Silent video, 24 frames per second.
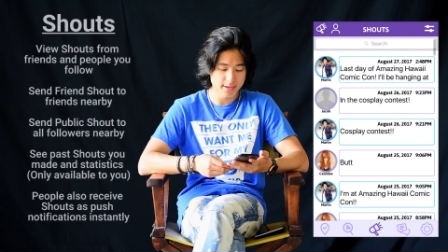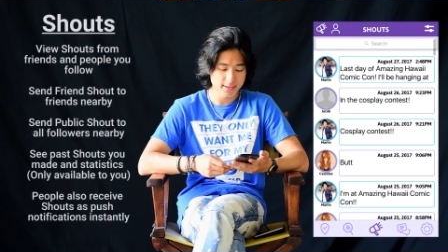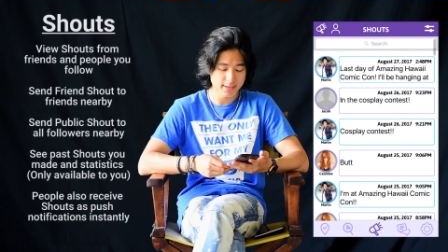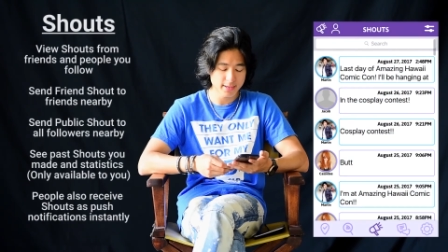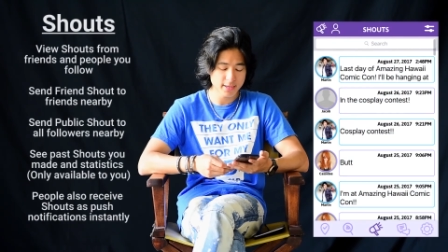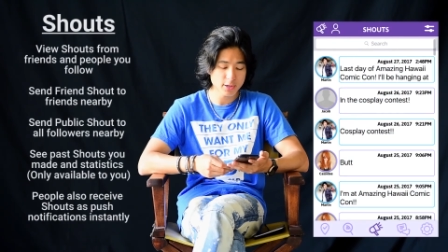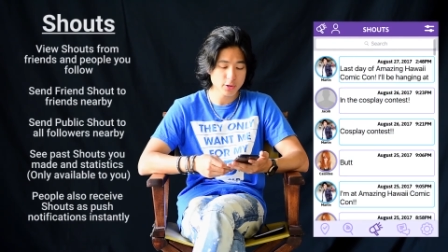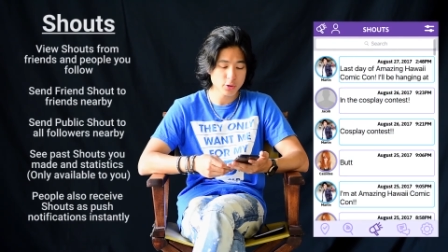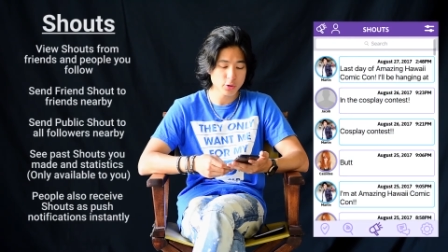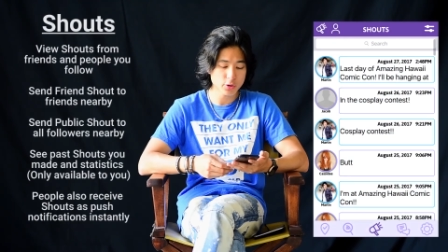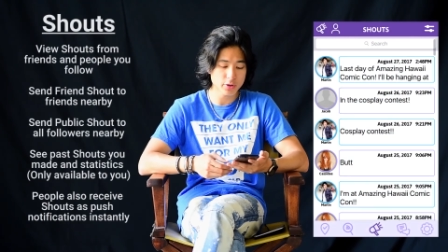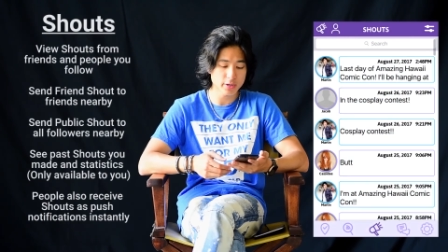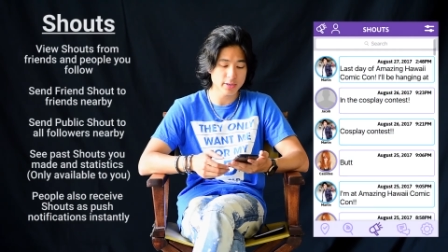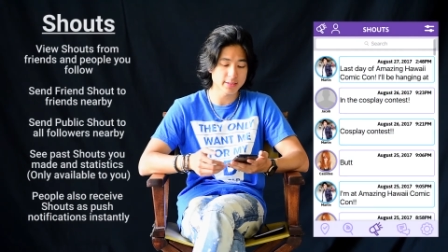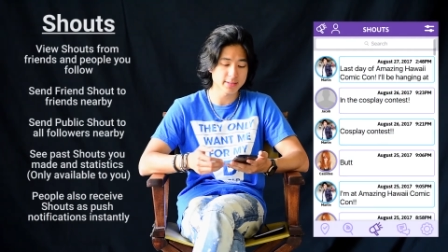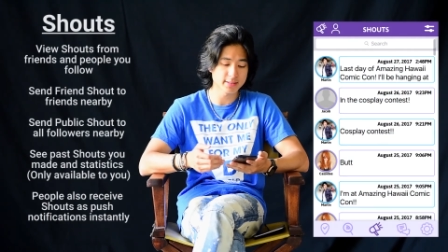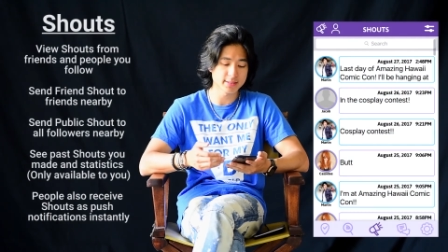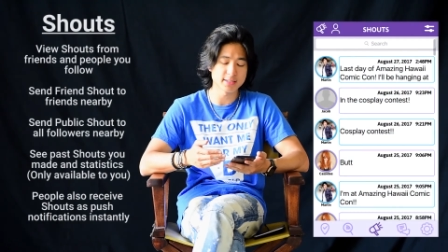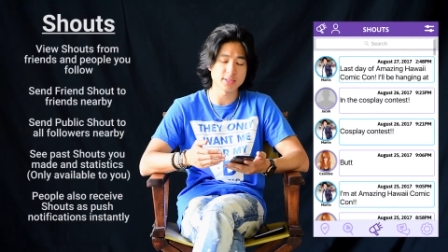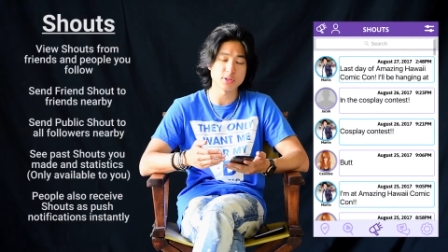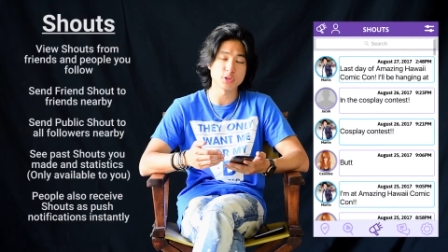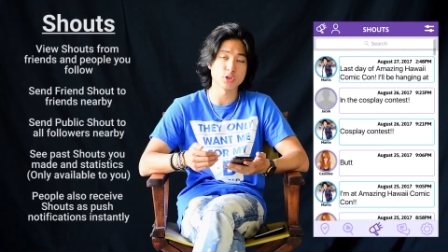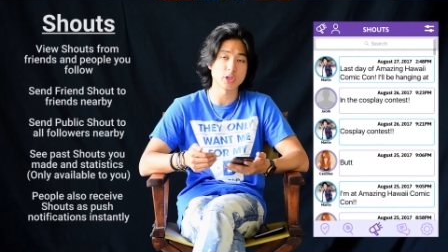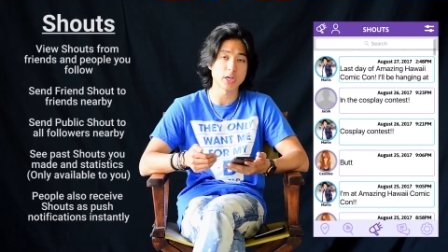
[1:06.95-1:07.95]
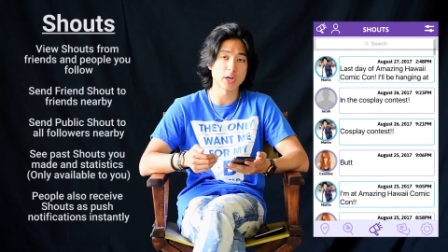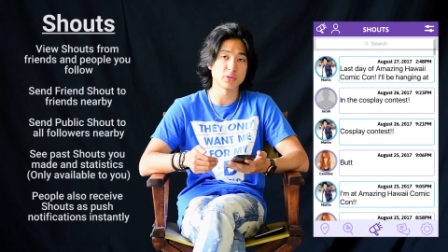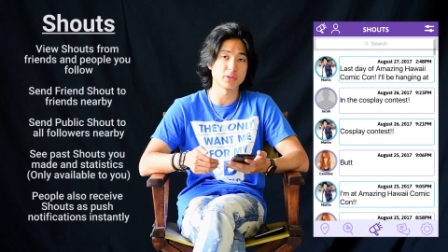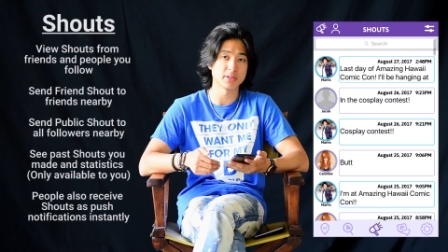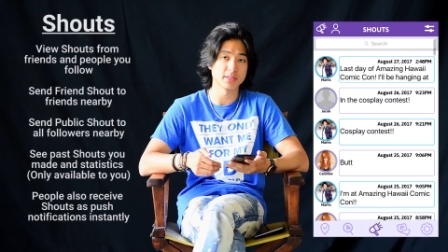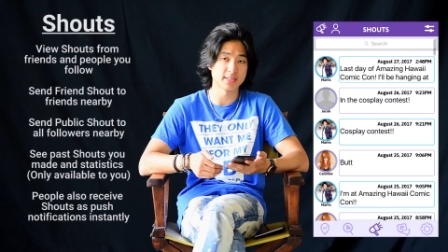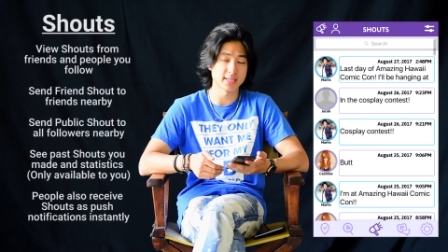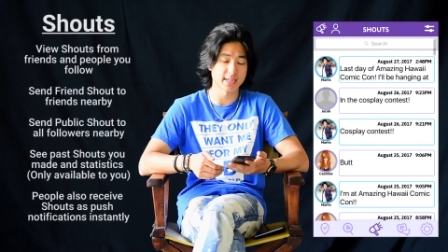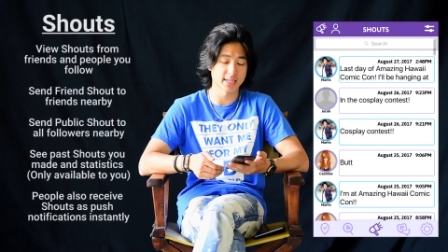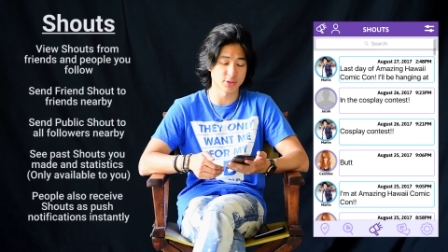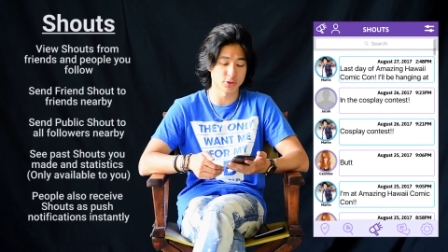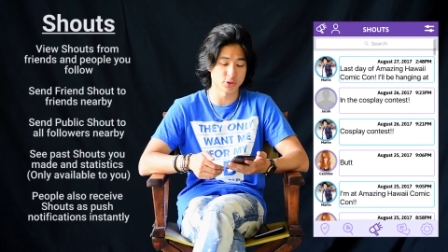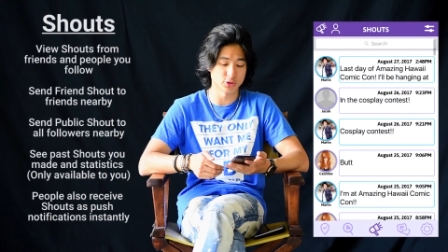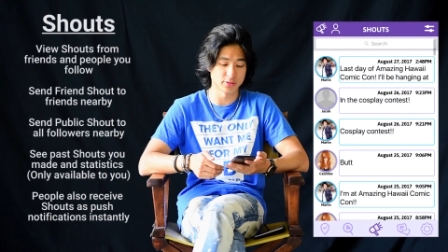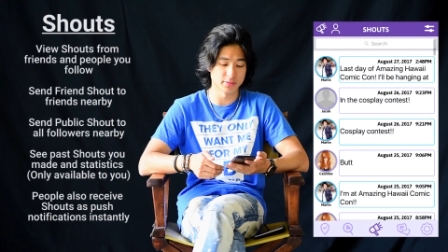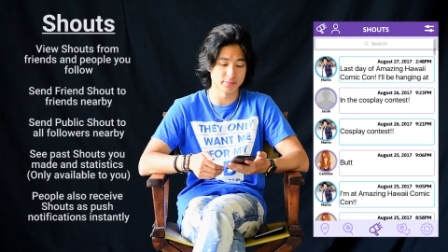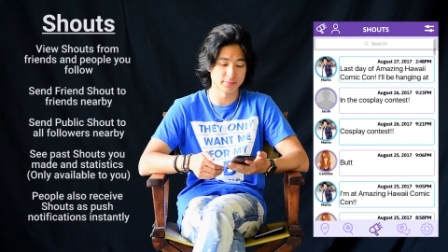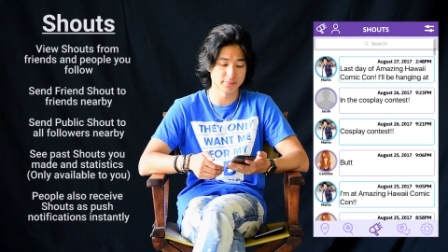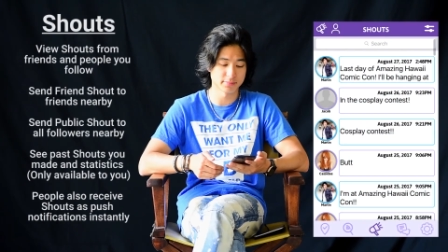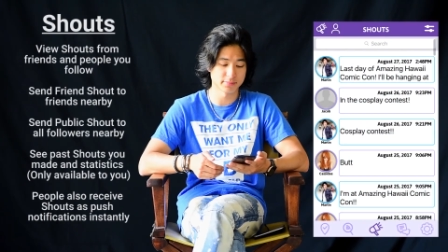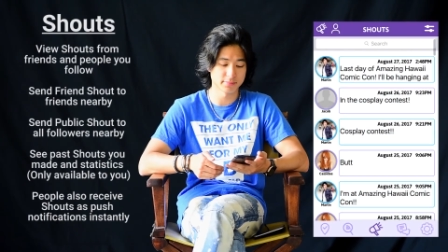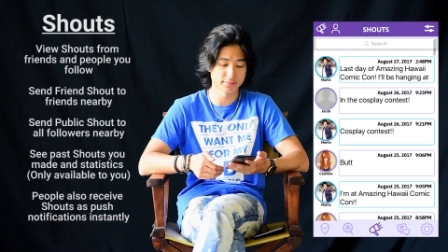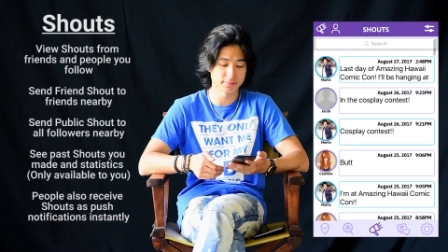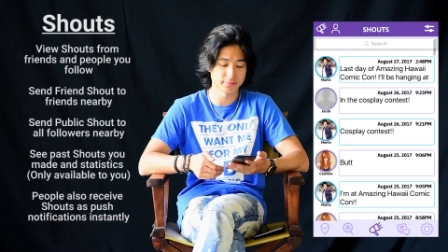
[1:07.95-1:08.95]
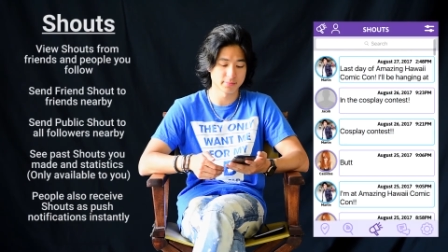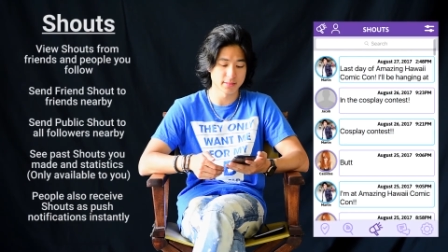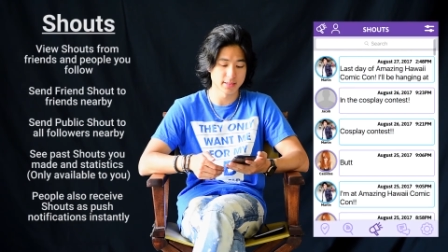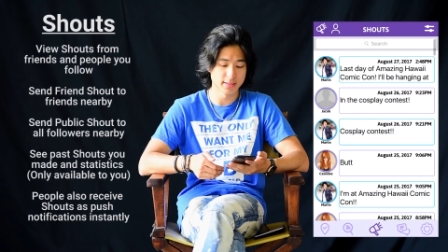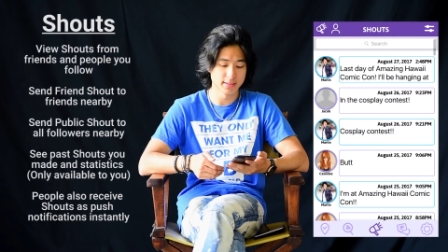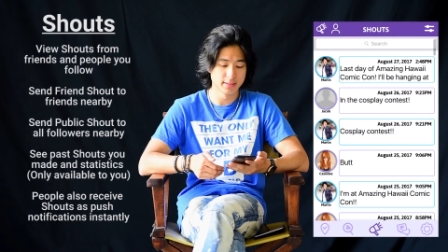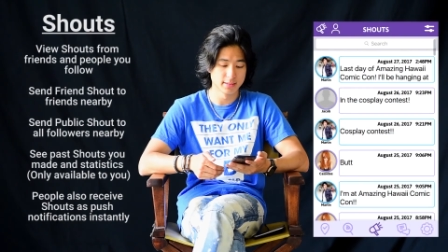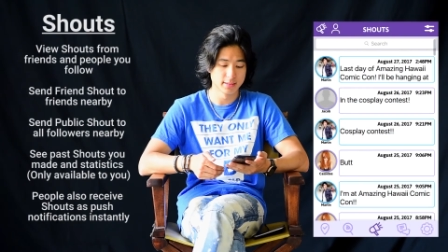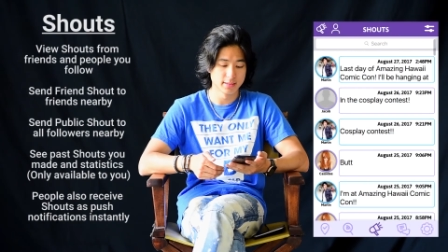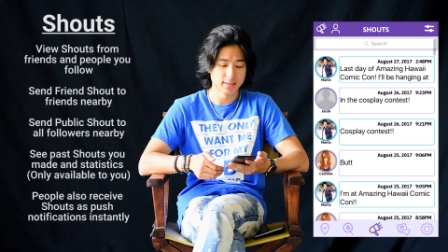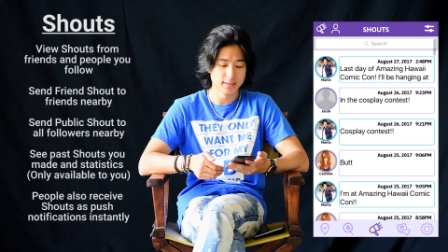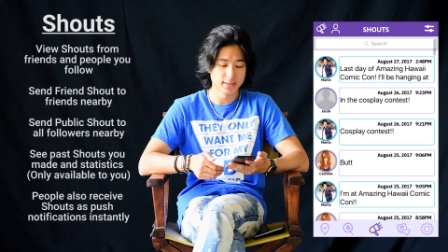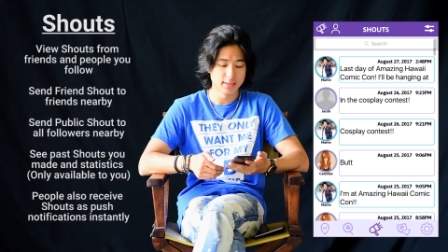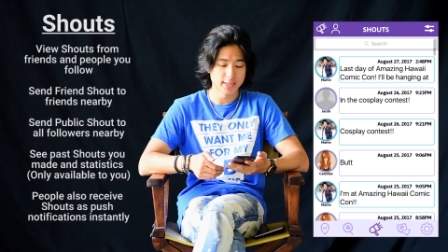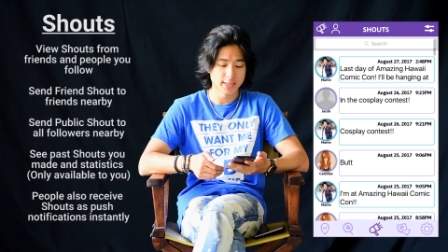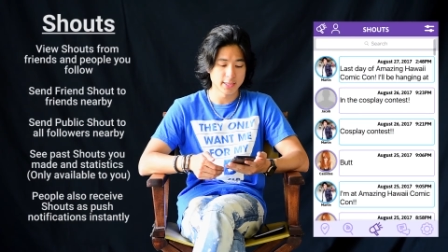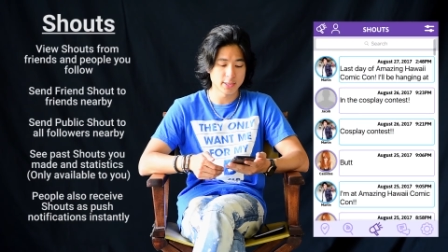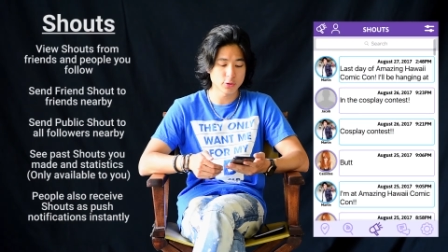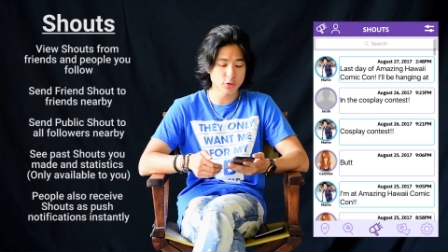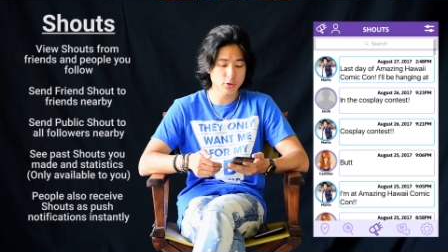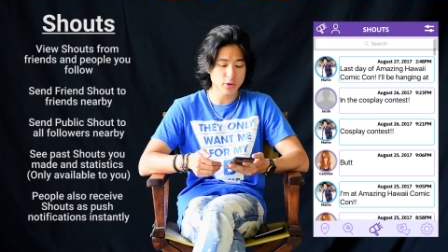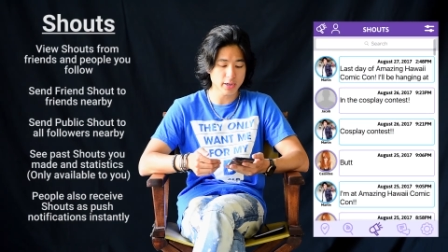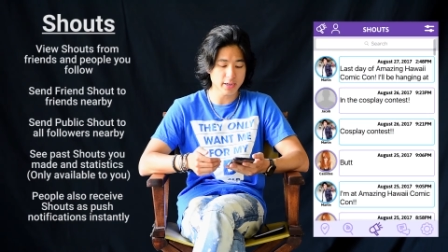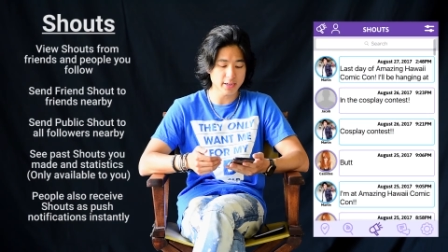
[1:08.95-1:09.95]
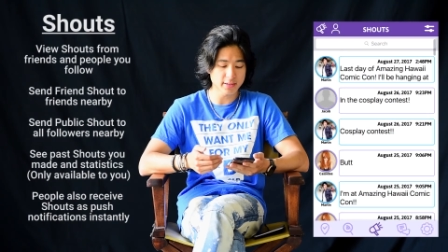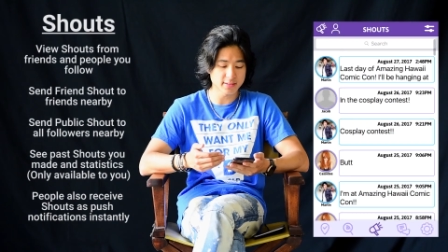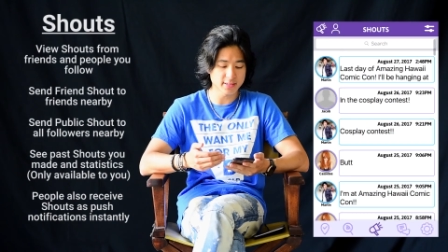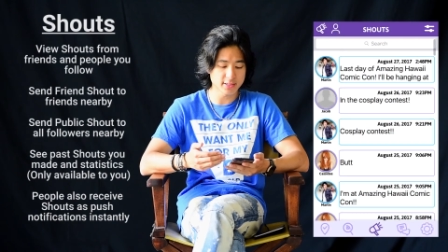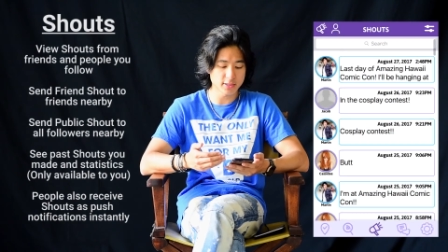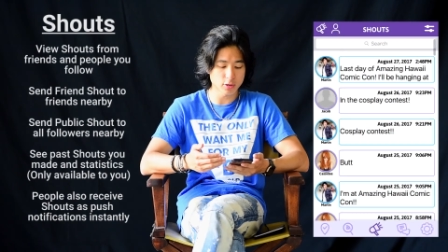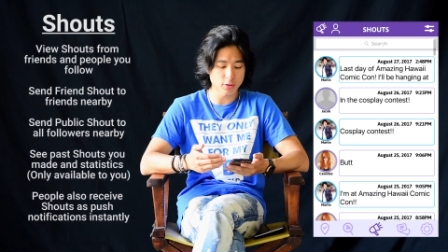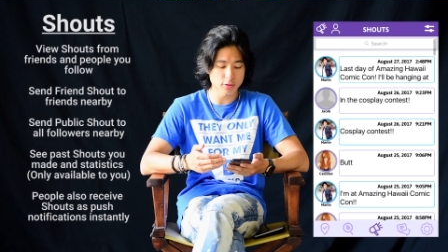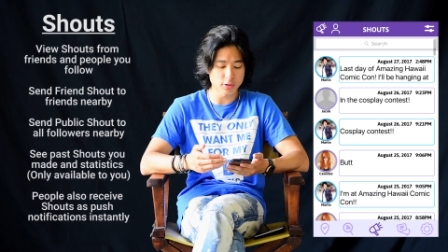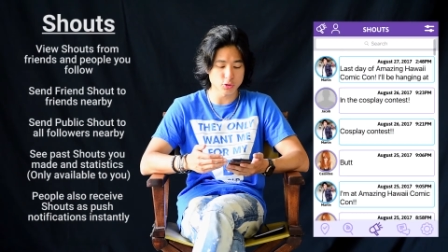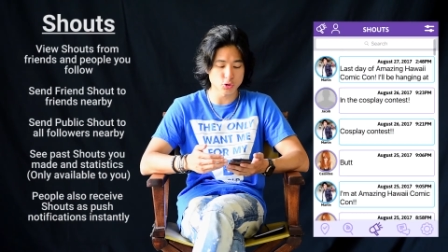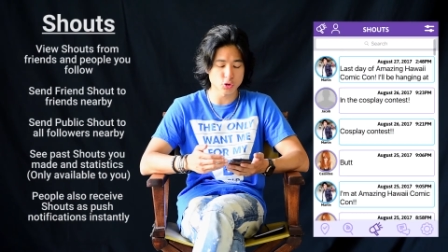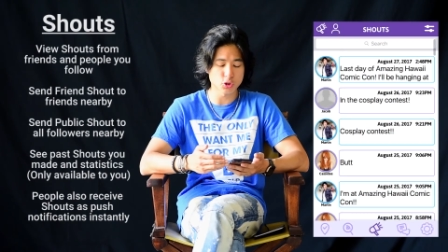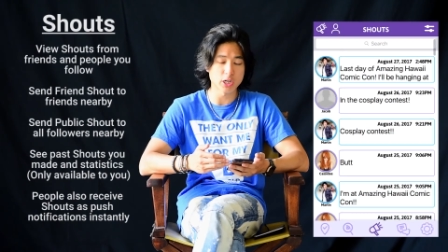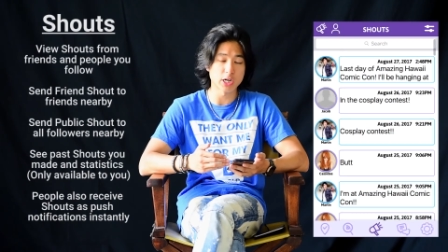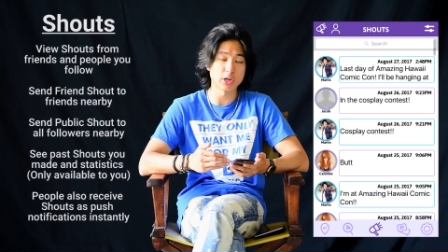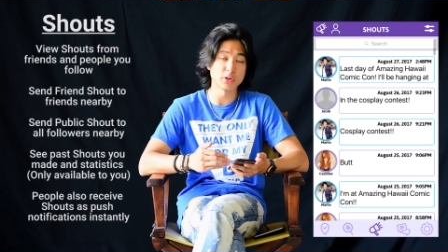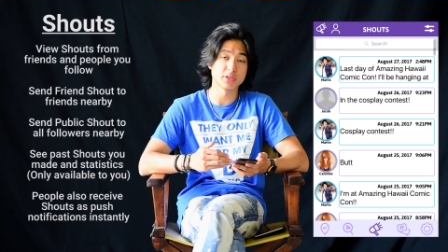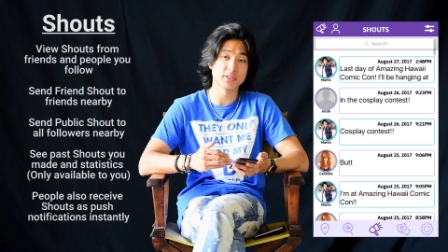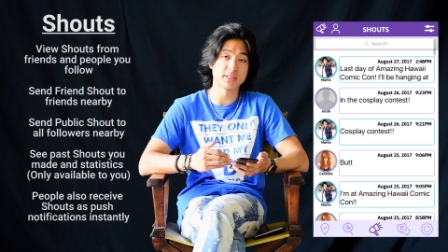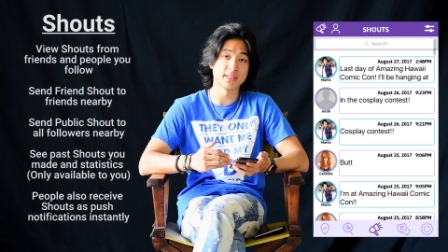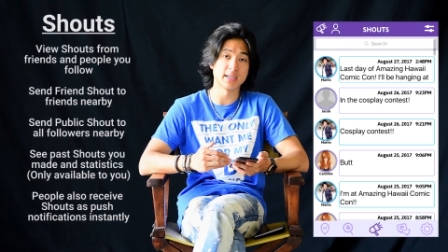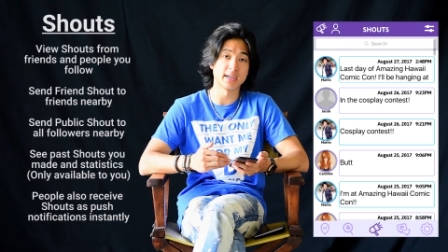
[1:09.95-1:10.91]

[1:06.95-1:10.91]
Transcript: Here is the shout section. Here I can see all the shouts